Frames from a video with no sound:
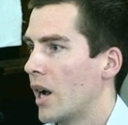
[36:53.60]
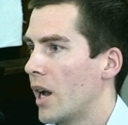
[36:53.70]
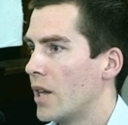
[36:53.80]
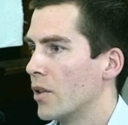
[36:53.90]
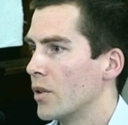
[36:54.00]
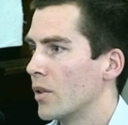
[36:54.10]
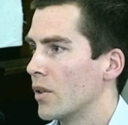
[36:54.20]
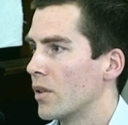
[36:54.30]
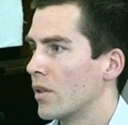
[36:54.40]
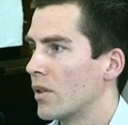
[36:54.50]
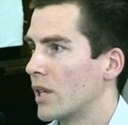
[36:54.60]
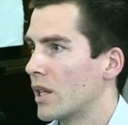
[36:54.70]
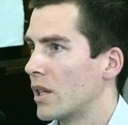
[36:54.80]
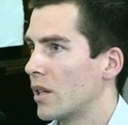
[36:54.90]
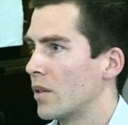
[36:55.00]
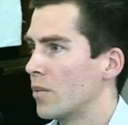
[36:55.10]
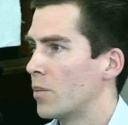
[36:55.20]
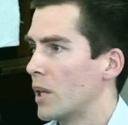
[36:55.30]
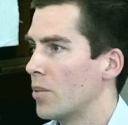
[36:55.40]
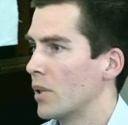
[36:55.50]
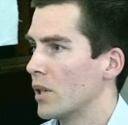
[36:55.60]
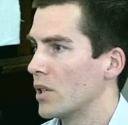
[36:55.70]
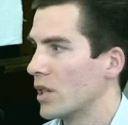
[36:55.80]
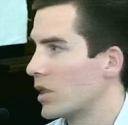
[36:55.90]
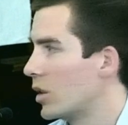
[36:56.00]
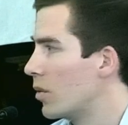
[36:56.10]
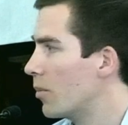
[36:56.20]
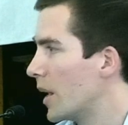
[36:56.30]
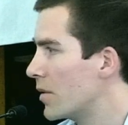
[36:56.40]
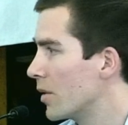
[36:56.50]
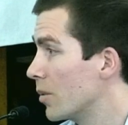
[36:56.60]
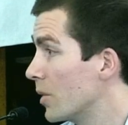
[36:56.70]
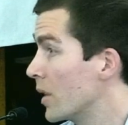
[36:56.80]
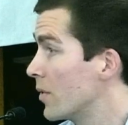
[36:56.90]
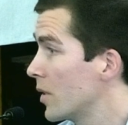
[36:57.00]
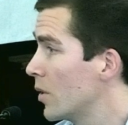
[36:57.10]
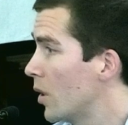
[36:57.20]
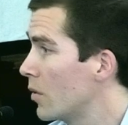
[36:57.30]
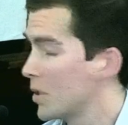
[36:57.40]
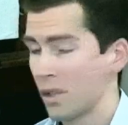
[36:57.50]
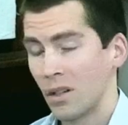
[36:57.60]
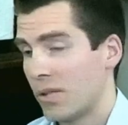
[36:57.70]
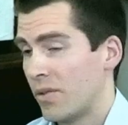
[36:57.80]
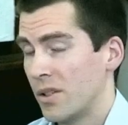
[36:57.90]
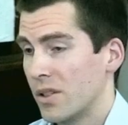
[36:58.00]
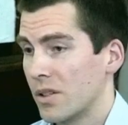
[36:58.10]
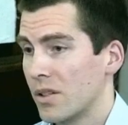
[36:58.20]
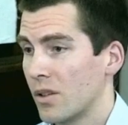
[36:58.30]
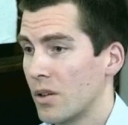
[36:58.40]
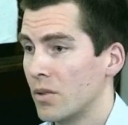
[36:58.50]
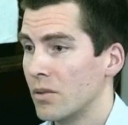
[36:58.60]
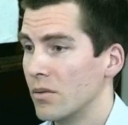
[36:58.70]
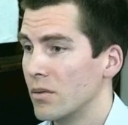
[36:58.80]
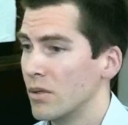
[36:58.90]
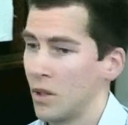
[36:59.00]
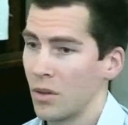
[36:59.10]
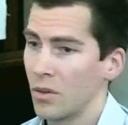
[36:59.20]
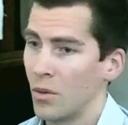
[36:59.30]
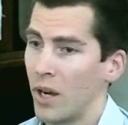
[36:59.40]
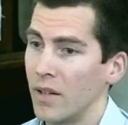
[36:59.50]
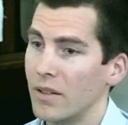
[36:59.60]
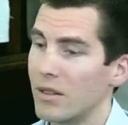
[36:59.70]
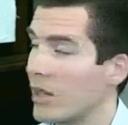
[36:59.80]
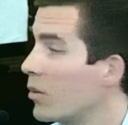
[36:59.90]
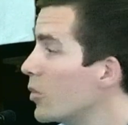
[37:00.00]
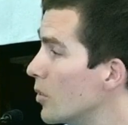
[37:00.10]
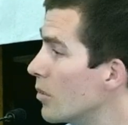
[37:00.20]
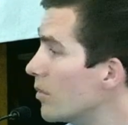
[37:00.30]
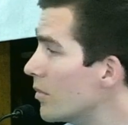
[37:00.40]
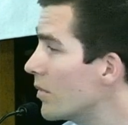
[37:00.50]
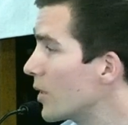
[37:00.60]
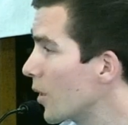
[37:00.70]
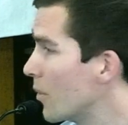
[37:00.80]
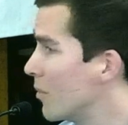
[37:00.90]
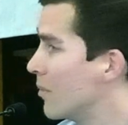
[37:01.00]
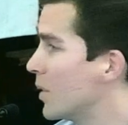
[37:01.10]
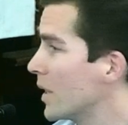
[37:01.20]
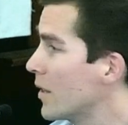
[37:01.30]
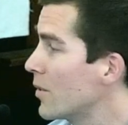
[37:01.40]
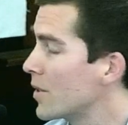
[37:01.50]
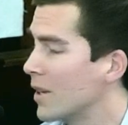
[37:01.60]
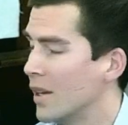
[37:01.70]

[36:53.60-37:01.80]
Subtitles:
I don't think people are judging you based on the beliefs that you hold, because a lot of physicists hold, you know, quite terrible, you know, beliefs.